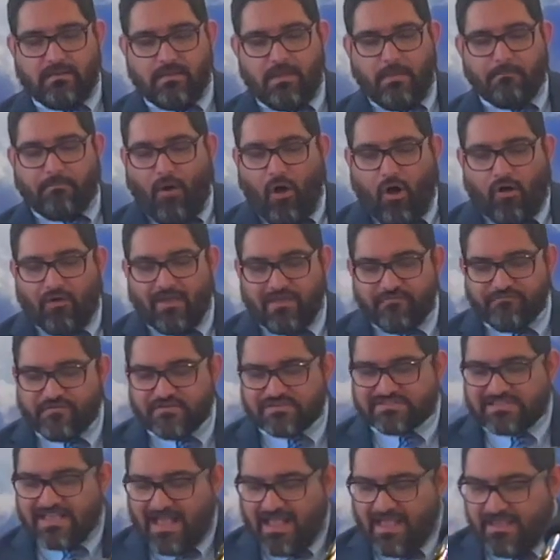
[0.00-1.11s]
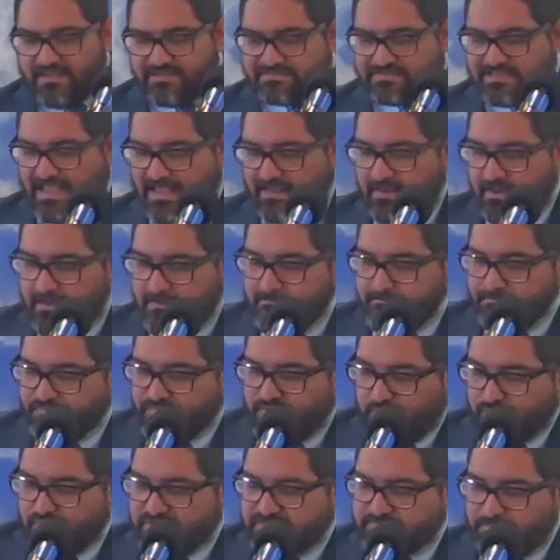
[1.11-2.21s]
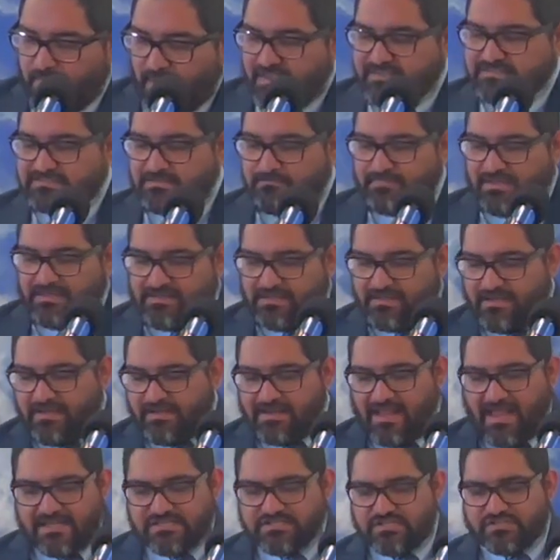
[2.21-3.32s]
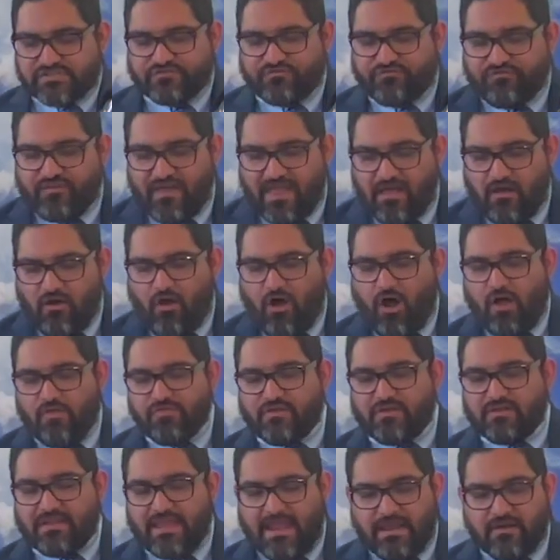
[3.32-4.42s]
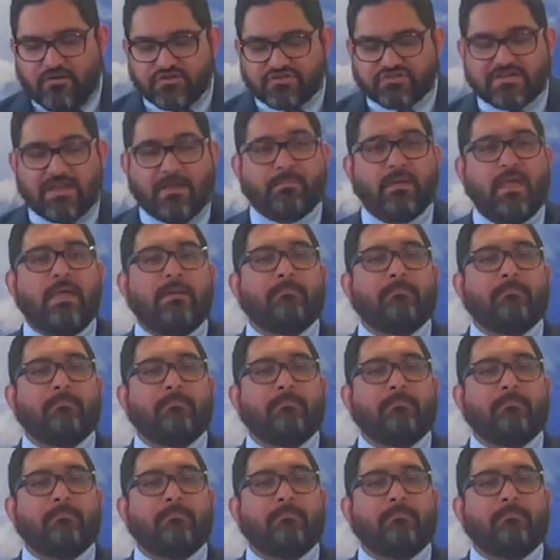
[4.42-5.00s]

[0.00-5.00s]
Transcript: Paul emphasized that the responsibility not just fell on the leadership,